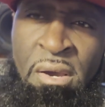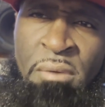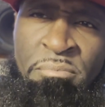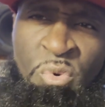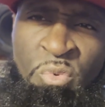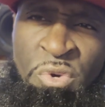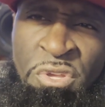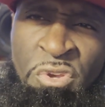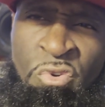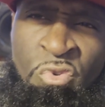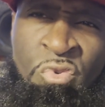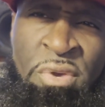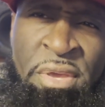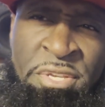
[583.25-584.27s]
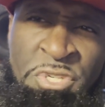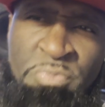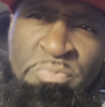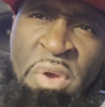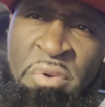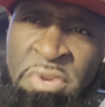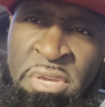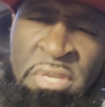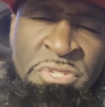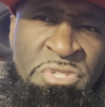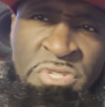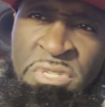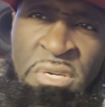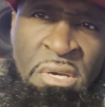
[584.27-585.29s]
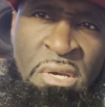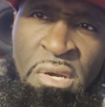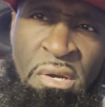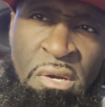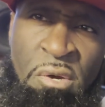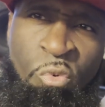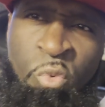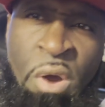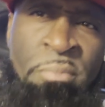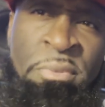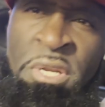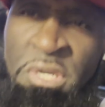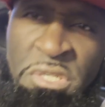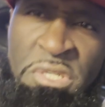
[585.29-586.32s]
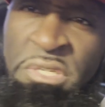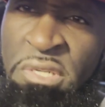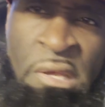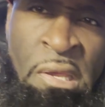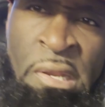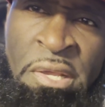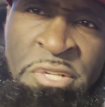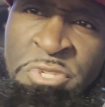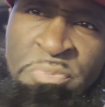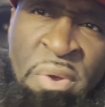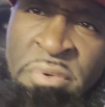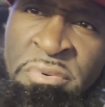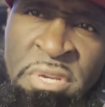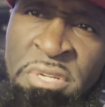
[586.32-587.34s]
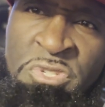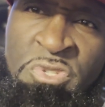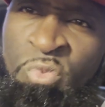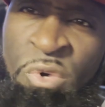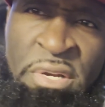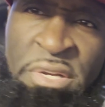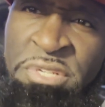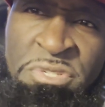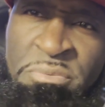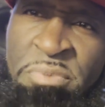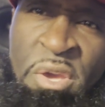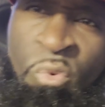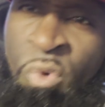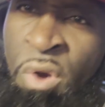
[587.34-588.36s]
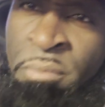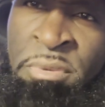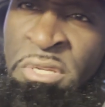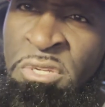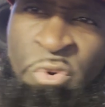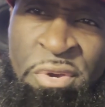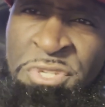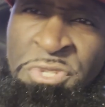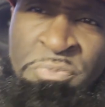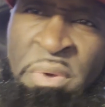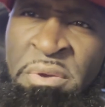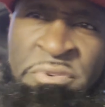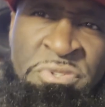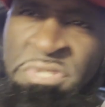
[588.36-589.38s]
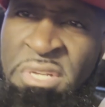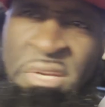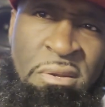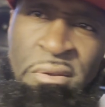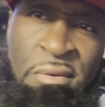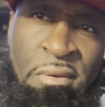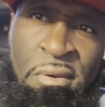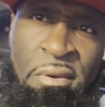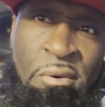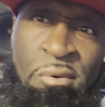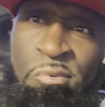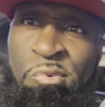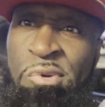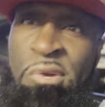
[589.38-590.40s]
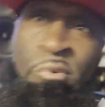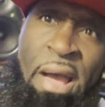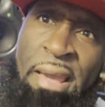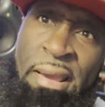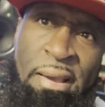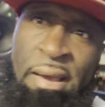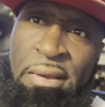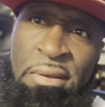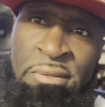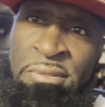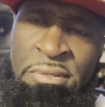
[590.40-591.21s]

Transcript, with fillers: But when you experienced womanhood and experienced what it is to be a woman, you experienced it with a white guy.